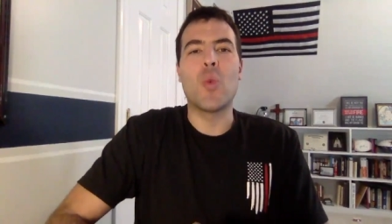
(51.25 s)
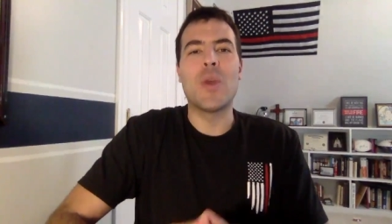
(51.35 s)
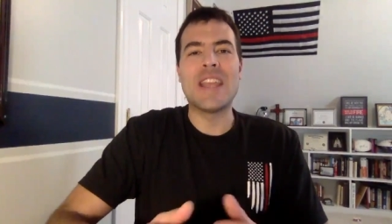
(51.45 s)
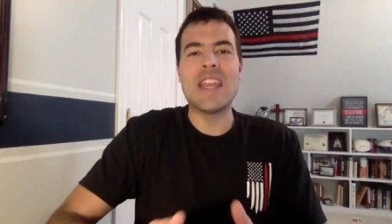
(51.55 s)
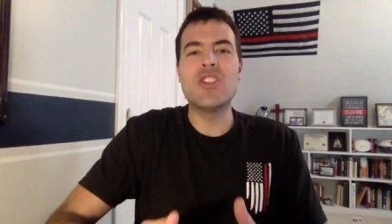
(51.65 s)

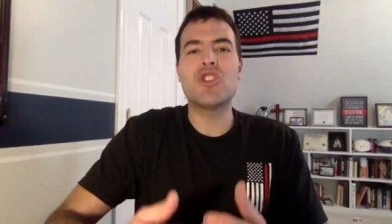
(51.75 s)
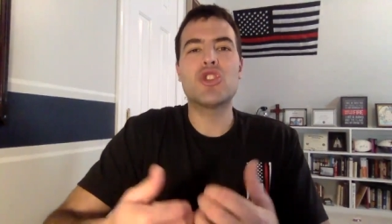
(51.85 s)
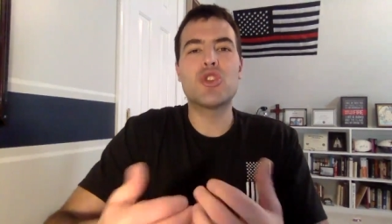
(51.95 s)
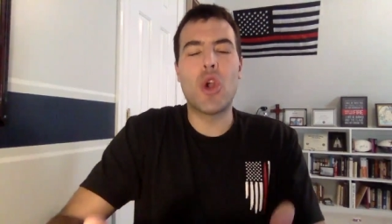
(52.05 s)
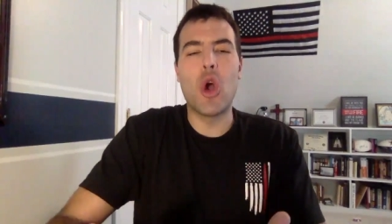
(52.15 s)
With each
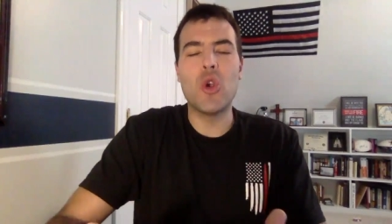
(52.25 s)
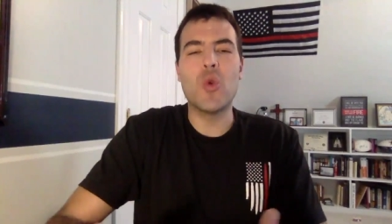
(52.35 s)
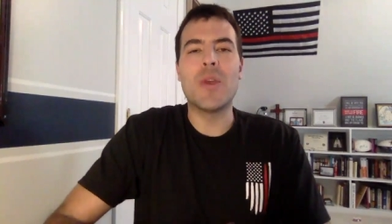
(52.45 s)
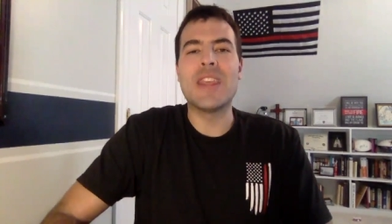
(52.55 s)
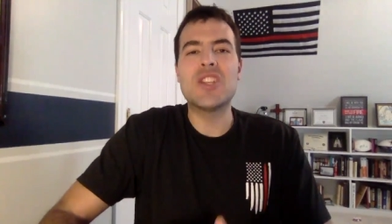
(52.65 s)
stroke,
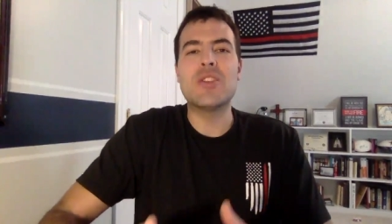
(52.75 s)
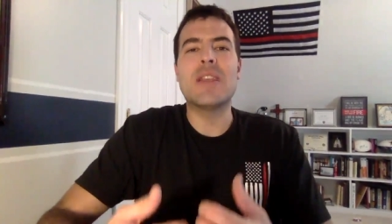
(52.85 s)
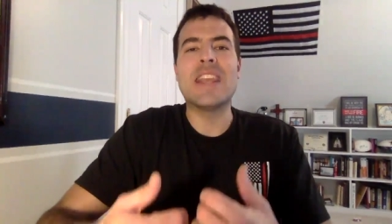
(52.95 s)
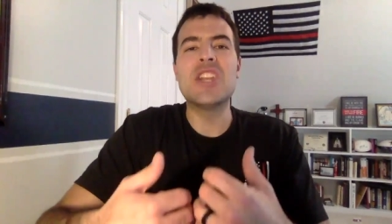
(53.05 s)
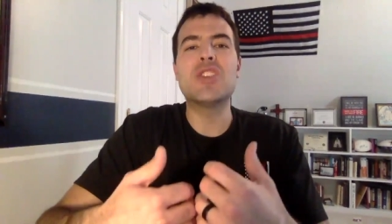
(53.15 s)
with
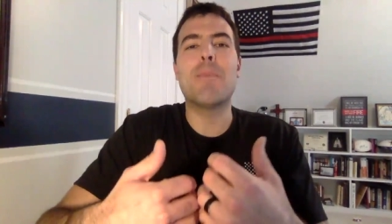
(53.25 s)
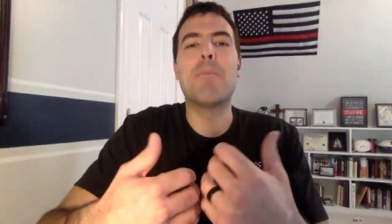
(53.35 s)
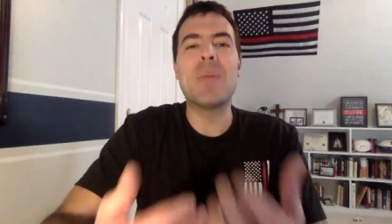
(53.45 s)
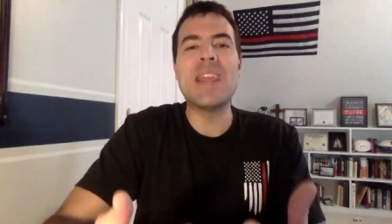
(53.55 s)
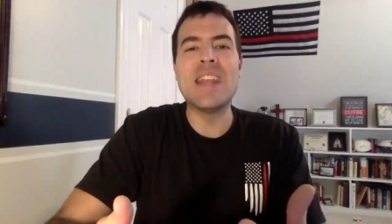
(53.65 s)
each
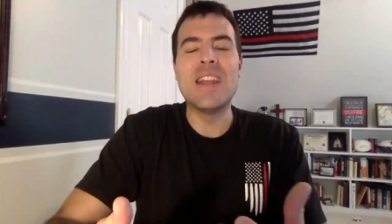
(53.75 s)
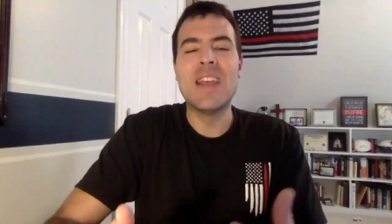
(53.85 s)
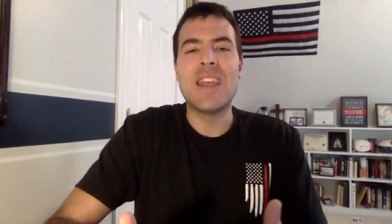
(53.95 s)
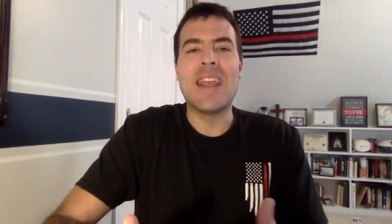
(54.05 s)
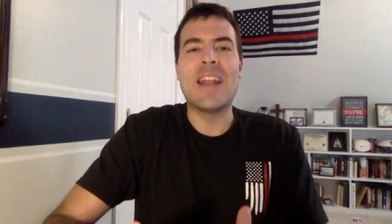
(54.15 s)
beat,
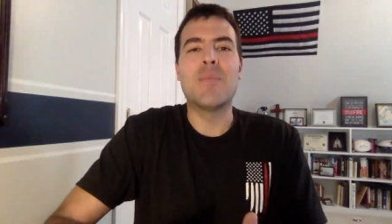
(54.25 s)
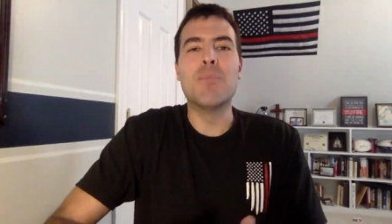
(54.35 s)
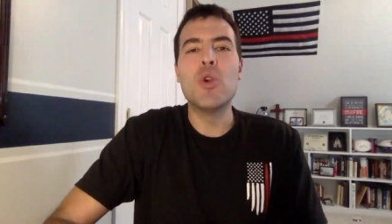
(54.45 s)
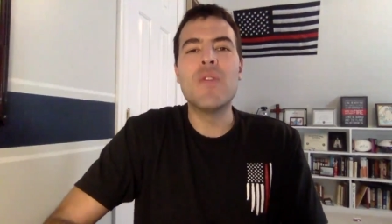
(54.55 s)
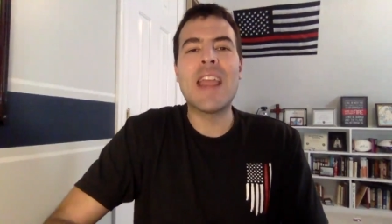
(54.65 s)
it is
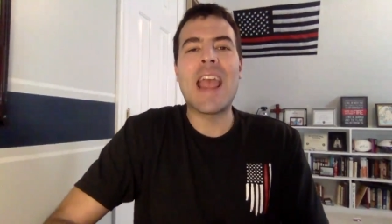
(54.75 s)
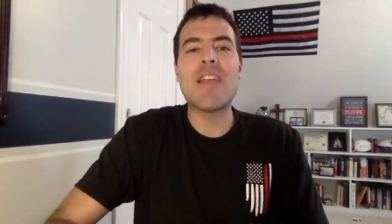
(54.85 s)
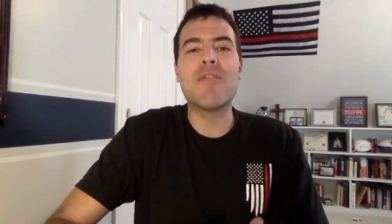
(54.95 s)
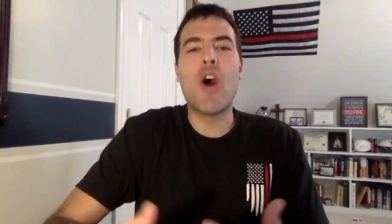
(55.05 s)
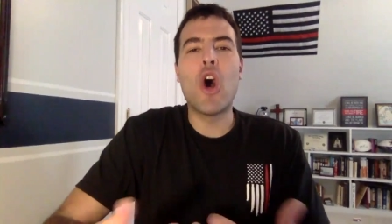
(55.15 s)
moving a
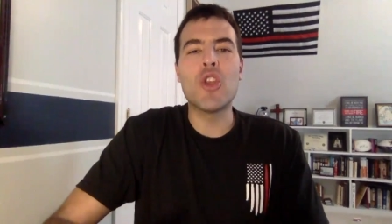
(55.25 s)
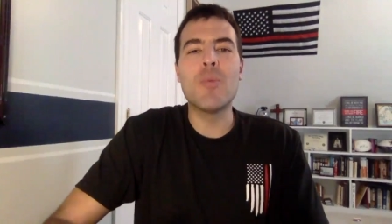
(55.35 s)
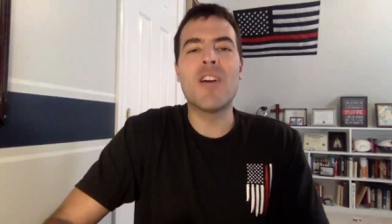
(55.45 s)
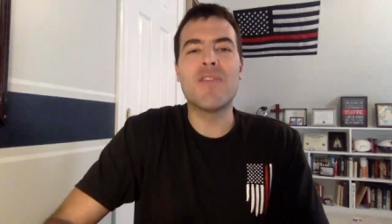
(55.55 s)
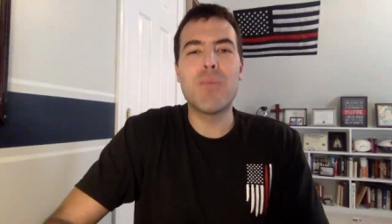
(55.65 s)

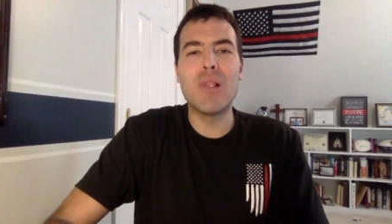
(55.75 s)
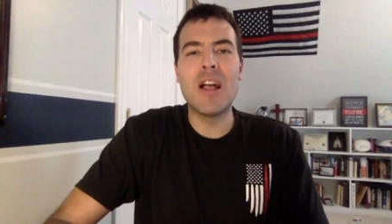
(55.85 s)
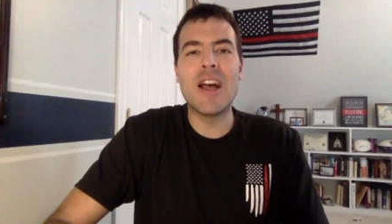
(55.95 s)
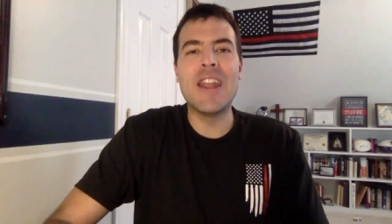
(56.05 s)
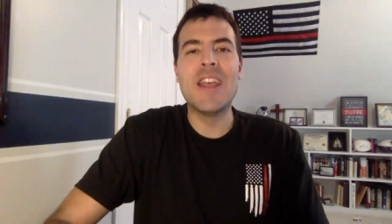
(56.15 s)
volume of
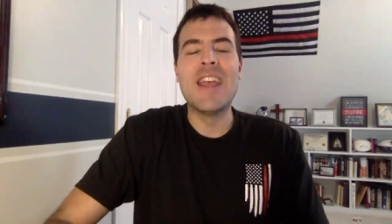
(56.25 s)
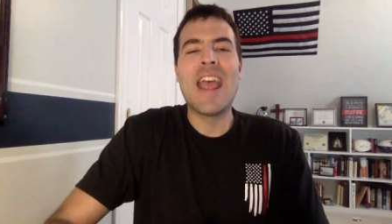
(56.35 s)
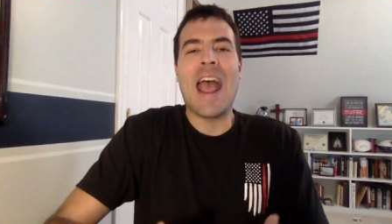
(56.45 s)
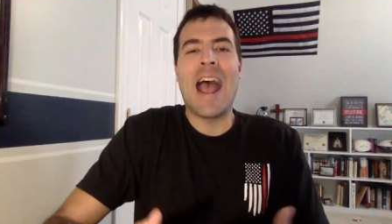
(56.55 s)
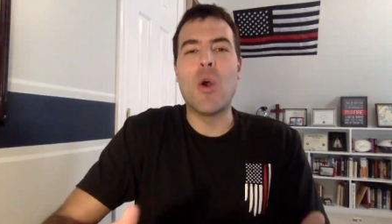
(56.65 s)
blood
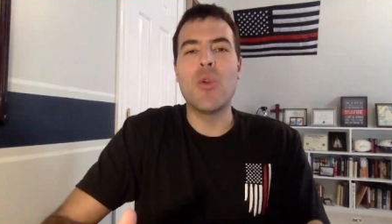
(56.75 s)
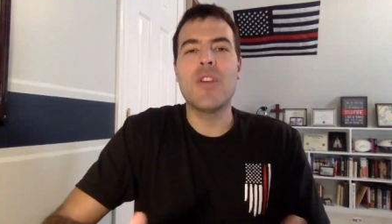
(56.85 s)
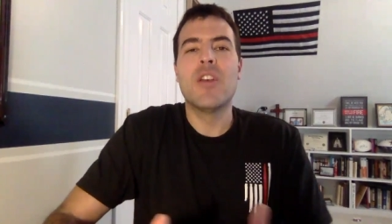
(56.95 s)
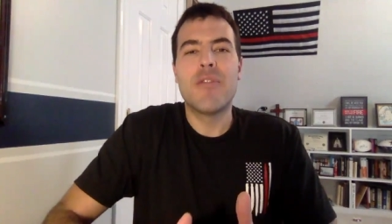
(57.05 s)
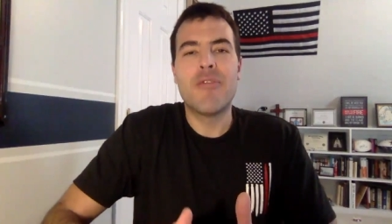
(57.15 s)
out
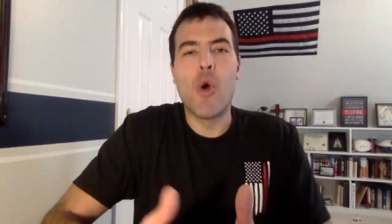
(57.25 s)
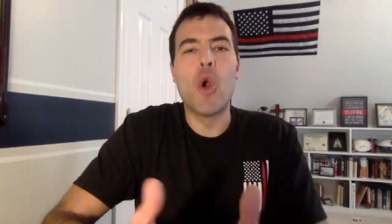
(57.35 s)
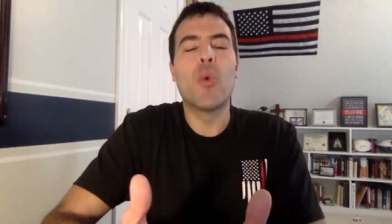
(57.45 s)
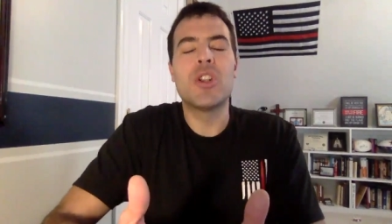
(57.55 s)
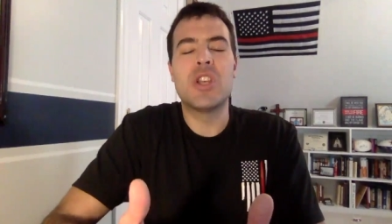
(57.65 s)

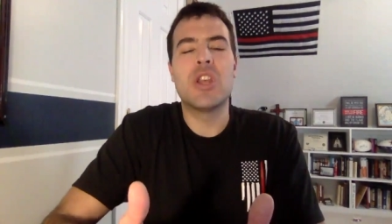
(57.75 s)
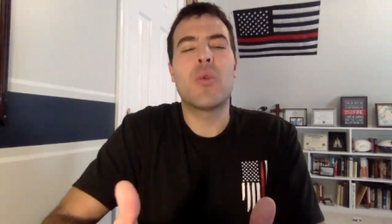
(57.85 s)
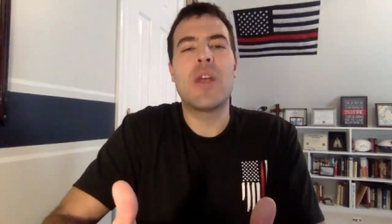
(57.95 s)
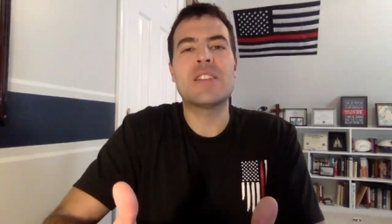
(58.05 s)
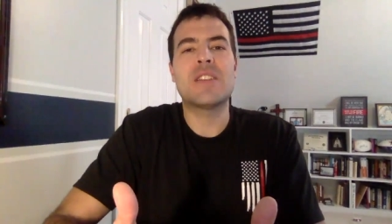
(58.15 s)
forward to the
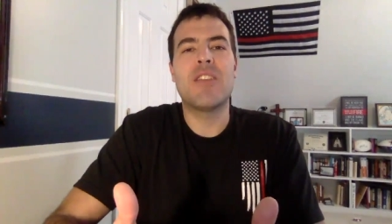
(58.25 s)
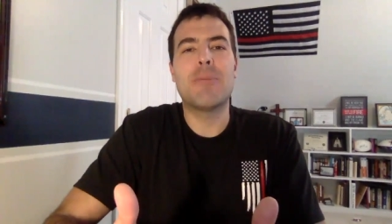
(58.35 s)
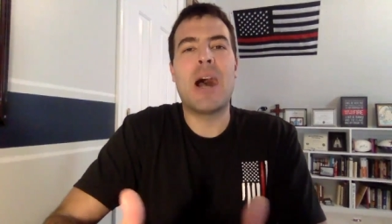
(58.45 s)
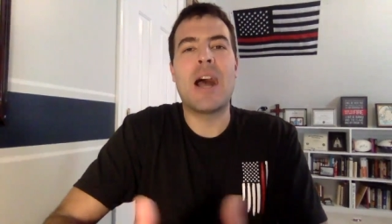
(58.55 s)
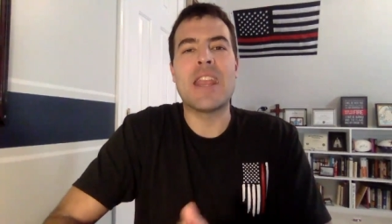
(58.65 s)
rest of the
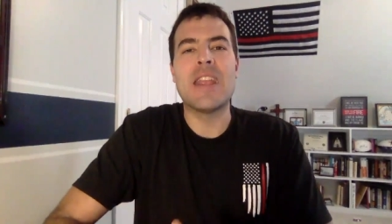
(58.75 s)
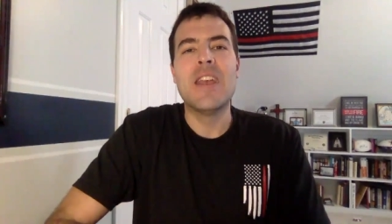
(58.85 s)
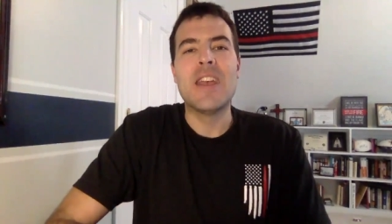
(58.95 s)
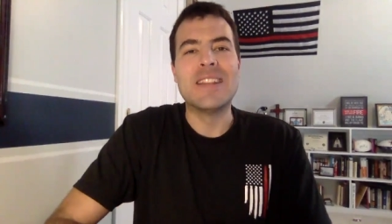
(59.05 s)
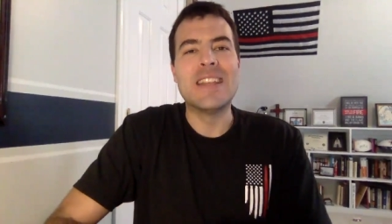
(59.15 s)
body.
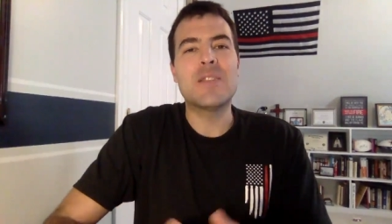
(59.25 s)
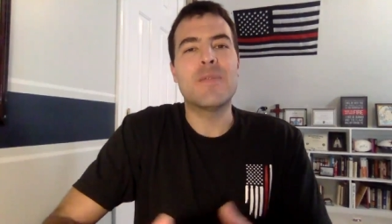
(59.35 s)
This